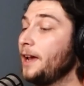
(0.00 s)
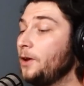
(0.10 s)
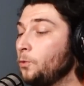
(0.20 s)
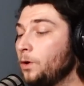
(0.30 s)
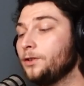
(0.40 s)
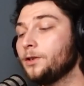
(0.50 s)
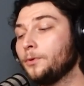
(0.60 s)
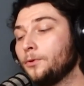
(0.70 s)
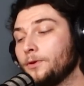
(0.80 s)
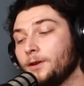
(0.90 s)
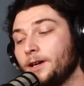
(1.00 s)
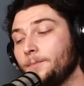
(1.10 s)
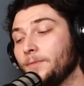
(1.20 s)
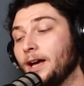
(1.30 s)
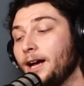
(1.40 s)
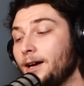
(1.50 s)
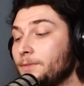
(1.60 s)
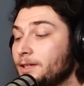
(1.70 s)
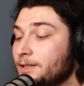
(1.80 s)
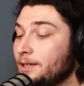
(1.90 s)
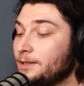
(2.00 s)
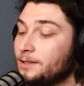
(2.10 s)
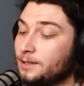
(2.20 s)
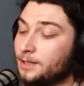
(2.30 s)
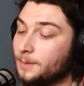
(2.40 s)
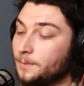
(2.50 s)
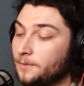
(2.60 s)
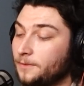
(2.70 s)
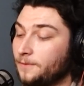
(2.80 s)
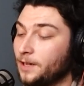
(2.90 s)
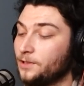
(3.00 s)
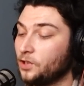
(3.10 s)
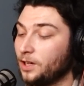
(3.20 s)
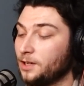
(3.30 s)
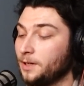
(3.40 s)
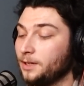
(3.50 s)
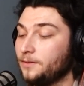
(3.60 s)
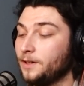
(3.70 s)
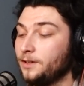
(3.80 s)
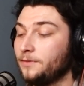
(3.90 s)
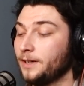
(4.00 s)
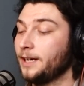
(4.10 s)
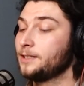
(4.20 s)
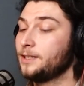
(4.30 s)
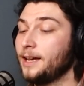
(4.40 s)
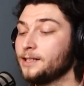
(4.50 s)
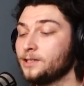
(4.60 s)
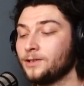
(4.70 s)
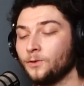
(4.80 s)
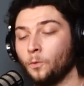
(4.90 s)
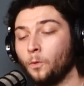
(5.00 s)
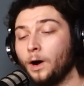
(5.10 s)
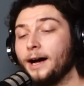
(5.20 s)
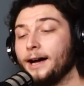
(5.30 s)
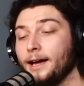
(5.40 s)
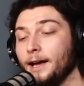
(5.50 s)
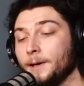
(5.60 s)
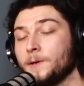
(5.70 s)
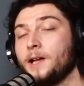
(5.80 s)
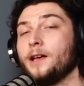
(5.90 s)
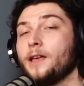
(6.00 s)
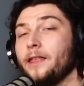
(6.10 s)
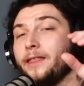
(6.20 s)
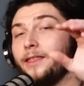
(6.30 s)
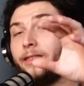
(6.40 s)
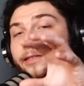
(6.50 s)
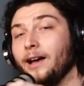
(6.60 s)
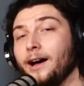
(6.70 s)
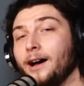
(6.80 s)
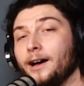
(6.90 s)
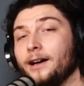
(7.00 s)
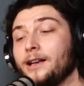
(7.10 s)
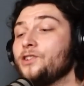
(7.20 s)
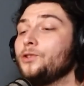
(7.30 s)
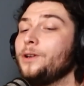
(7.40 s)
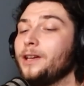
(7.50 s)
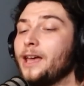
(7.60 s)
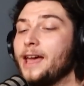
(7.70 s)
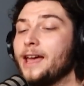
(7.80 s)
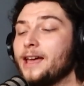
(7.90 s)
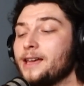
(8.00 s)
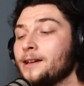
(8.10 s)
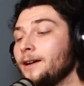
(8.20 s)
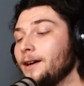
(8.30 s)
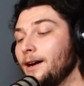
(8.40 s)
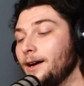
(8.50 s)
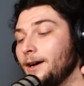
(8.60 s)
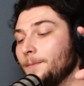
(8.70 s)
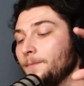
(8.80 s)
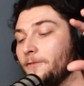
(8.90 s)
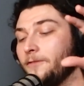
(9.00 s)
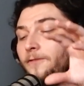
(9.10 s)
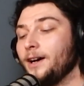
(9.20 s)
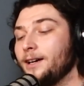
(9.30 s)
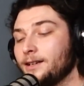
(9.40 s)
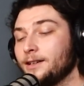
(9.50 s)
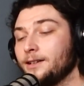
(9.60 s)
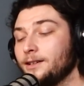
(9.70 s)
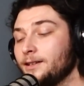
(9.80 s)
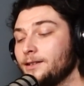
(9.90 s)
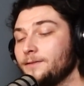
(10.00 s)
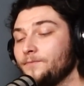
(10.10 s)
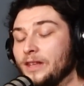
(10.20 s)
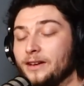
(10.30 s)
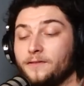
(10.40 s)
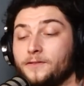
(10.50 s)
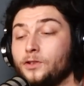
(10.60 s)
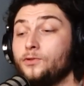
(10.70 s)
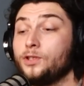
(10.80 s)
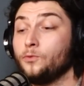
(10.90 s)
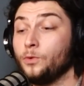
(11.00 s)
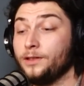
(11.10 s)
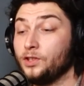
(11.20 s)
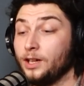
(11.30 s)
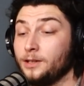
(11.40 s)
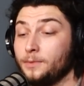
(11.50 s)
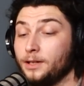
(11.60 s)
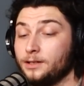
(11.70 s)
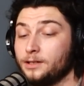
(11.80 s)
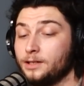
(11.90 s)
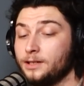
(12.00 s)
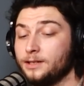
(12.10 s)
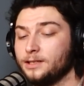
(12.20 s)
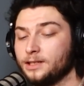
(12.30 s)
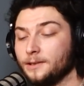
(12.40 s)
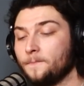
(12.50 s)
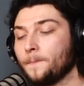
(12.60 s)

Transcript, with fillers: And while you're pouring it up, I'm going to tell you some fun Jelly Belly fun facts as to why uh, doing a um, vodka infusion with Jelly Bellies is